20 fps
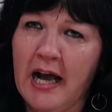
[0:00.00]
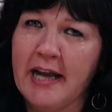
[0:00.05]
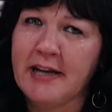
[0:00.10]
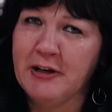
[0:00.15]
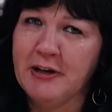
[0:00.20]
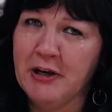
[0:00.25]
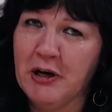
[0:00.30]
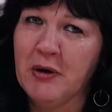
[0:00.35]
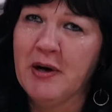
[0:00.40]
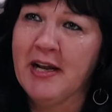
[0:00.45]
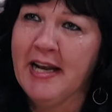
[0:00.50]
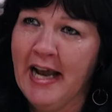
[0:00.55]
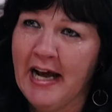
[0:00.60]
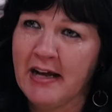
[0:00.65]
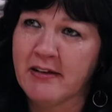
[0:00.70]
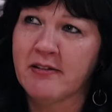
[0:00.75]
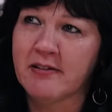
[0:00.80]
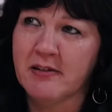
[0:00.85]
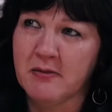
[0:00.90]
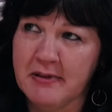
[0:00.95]
I know it
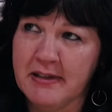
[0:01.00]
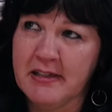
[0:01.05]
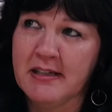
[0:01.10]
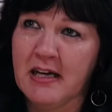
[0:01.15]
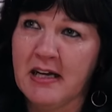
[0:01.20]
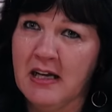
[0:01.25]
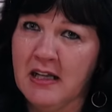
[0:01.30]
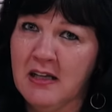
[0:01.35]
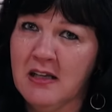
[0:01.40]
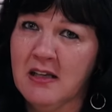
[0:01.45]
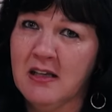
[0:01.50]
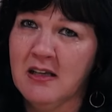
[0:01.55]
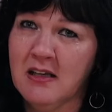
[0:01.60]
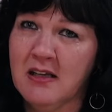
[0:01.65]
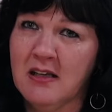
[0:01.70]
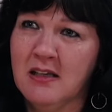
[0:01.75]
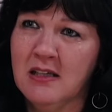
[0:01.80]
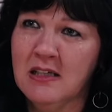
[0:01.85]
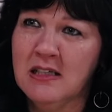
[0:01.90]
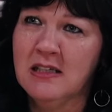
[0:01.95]
has to be done.
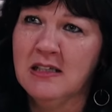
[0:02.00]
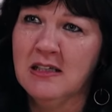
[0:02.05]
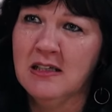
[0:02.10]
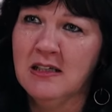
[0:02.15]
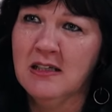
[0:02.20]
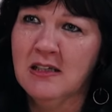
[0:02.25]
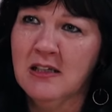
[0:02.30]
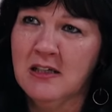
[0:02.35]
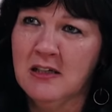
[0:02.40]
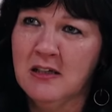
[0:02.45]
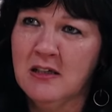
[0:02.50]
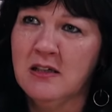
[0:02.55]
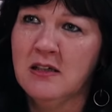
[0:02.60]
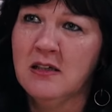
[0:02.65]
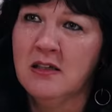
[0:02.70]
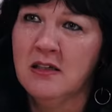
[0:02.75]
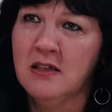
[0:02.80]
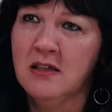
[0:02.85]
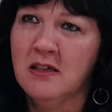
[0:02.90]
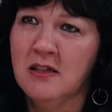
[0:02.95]
Why would I